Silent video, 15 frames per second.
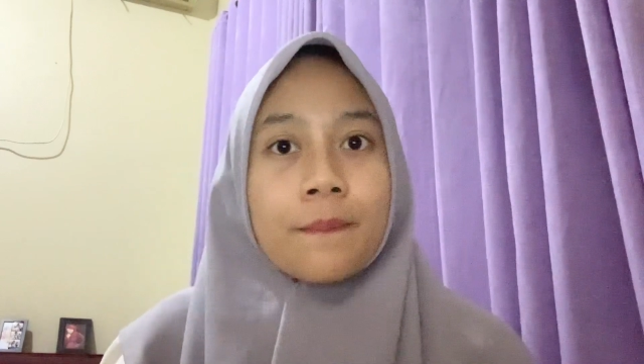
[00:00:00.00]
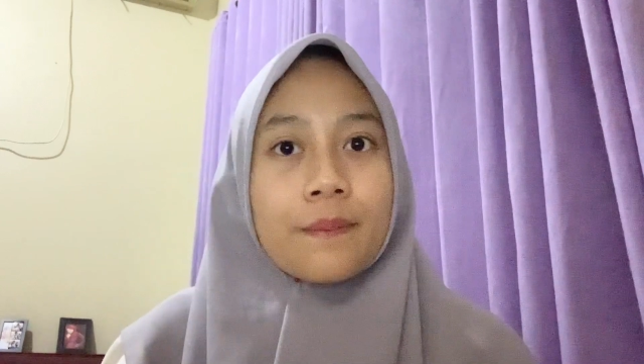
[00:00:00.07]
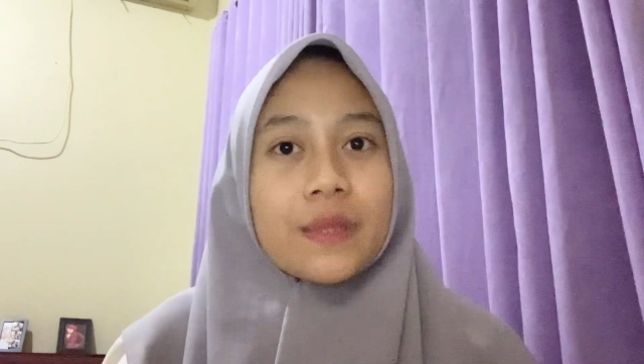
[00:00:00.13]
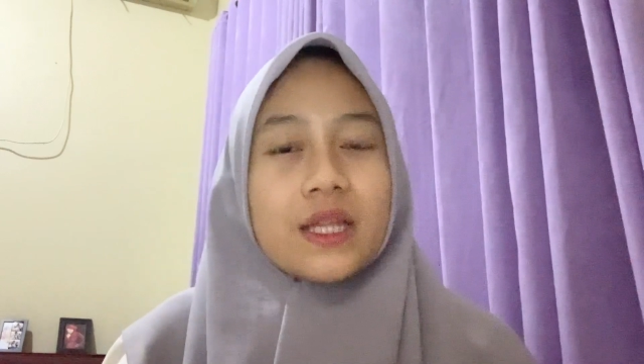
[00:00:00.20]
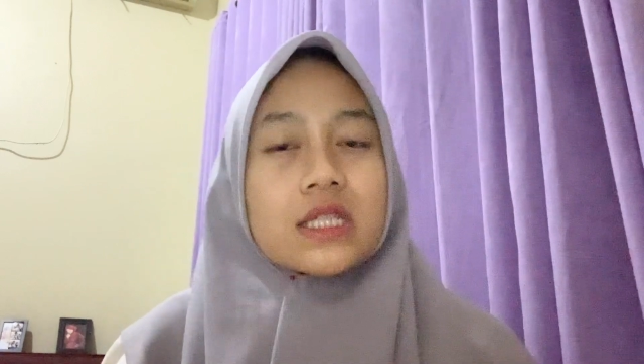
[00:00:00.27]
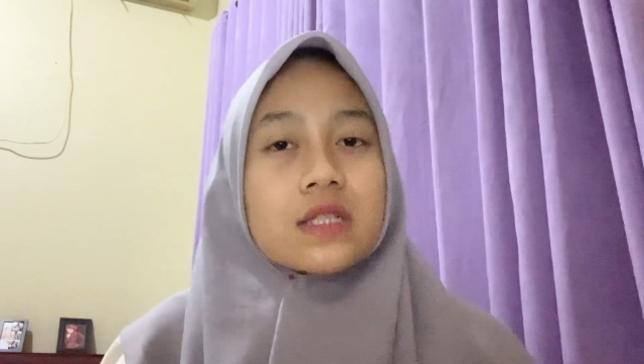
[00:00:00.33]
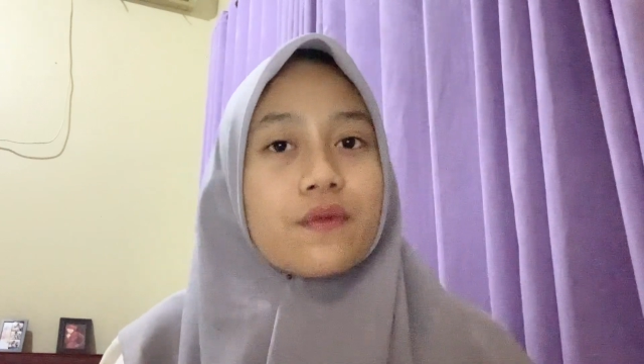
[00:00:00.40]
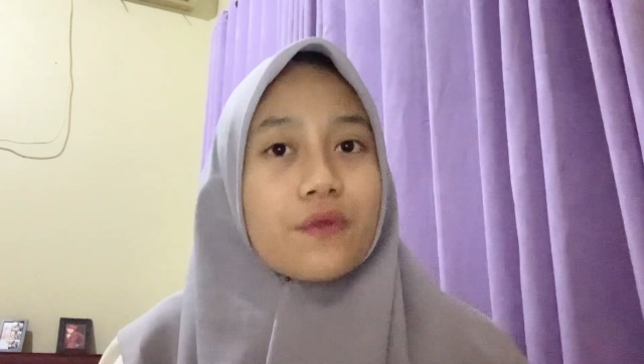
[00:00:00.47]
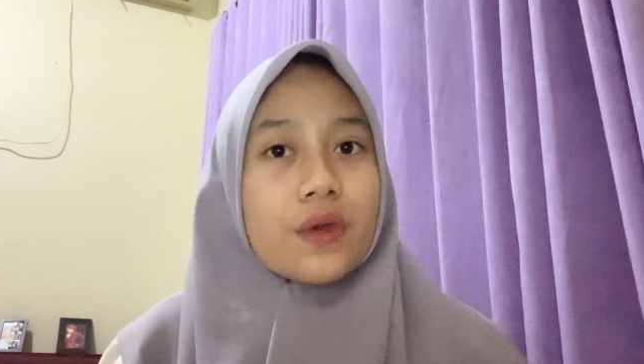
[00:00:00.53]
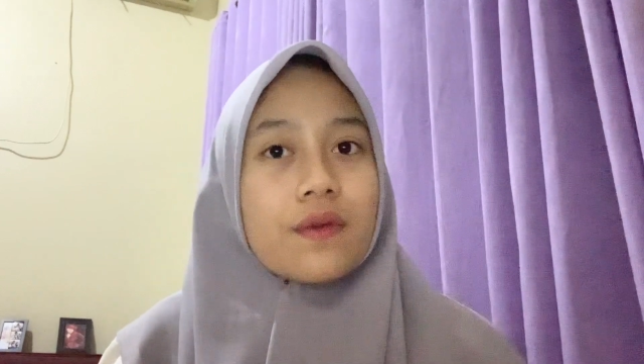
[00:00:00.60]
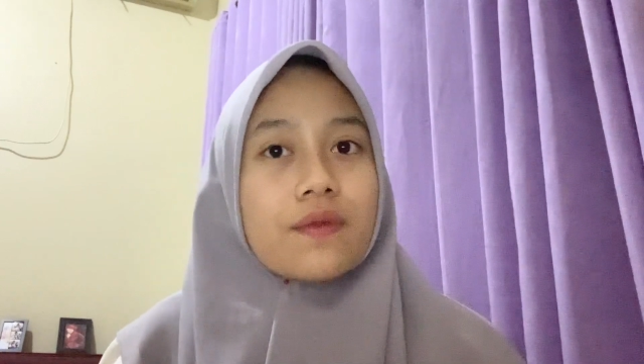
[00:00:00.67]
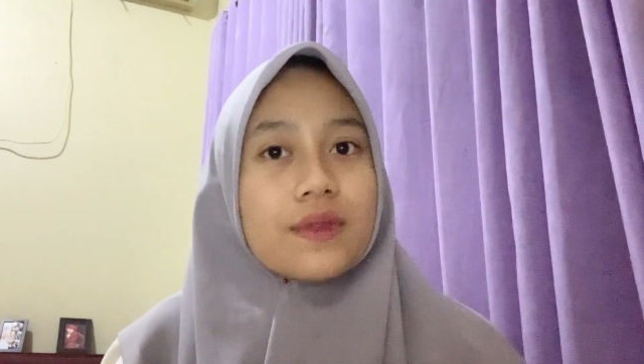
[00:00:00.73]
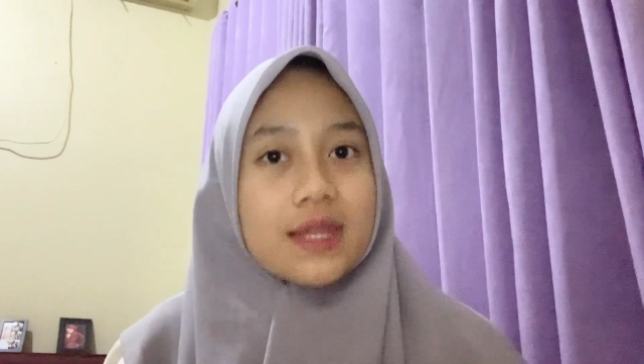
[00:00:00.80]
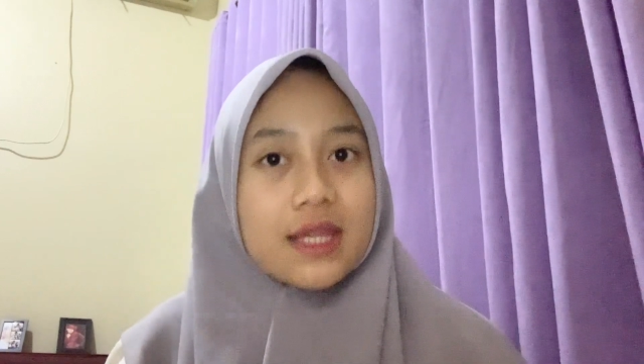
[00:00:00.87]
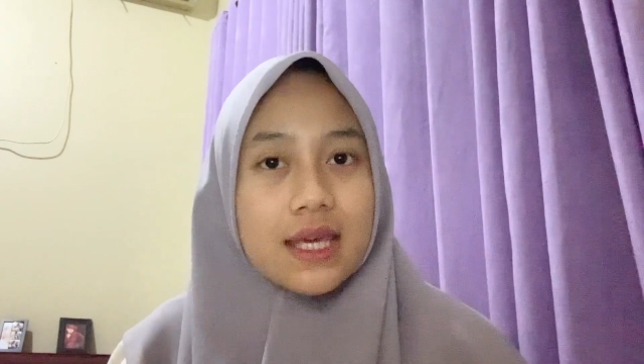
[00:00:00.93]
plus
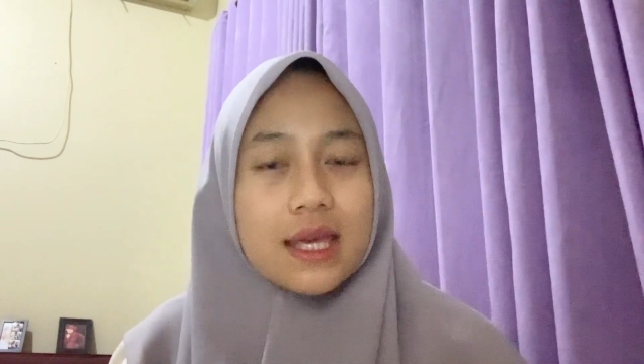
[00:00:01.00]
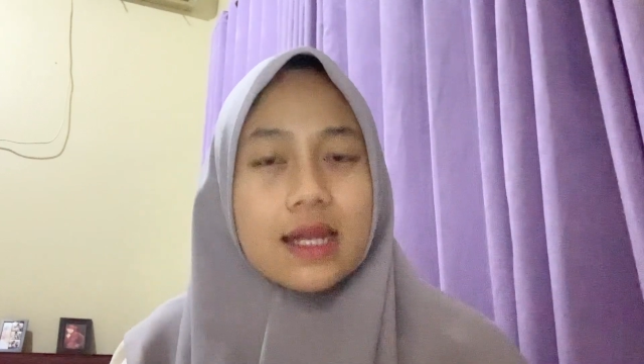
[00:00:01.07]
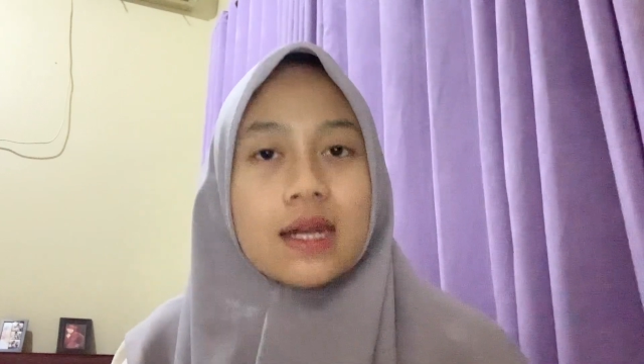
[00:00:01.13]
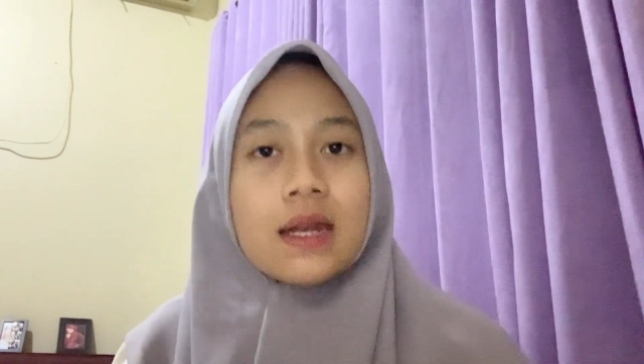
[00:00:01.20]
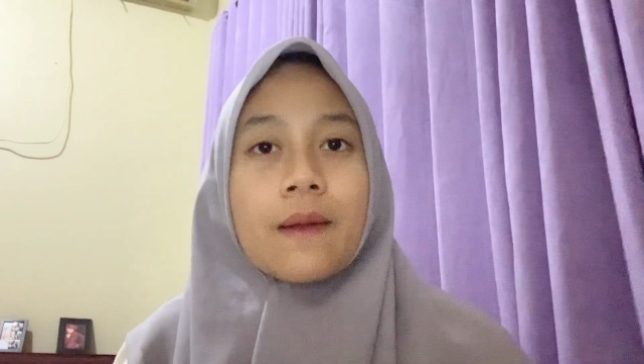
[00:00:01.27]
15